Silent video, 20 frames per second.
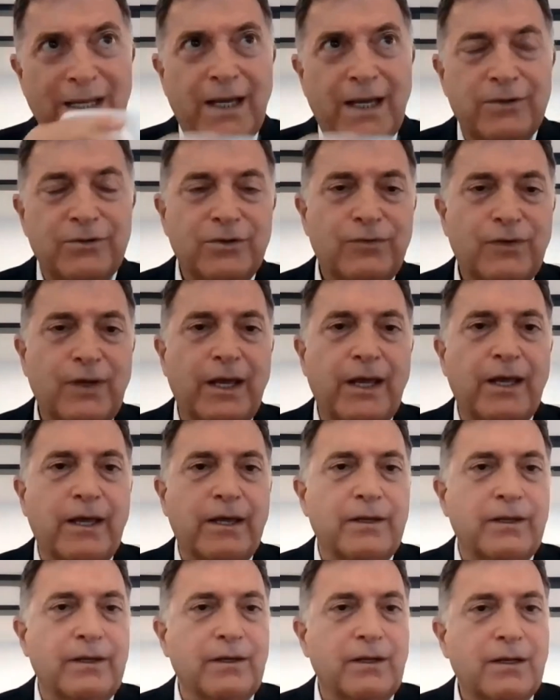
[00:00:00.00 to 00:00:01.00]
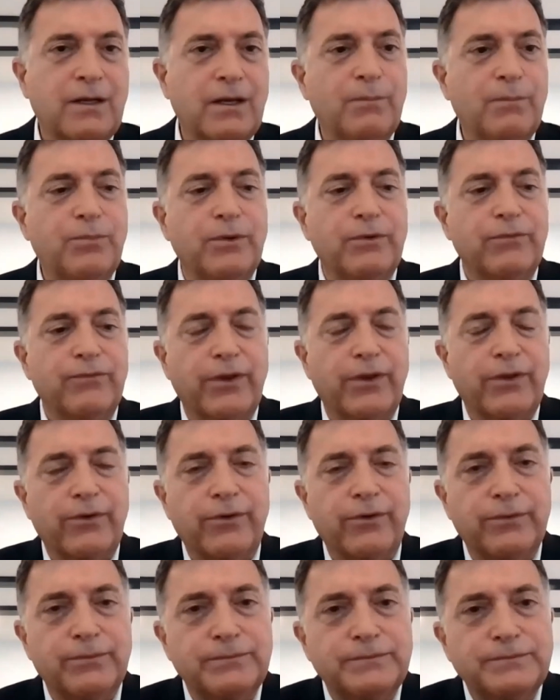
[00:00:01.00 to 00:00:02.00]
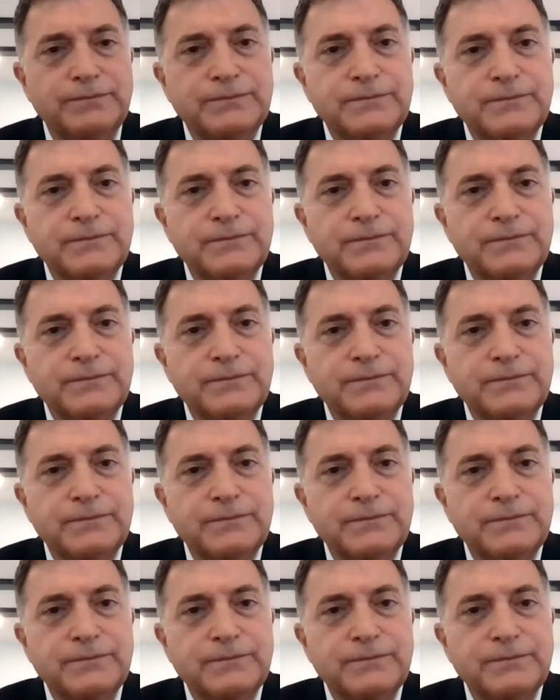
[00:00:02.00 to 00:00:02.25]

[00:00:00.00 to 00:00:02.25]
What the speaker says: and just add in a couple of other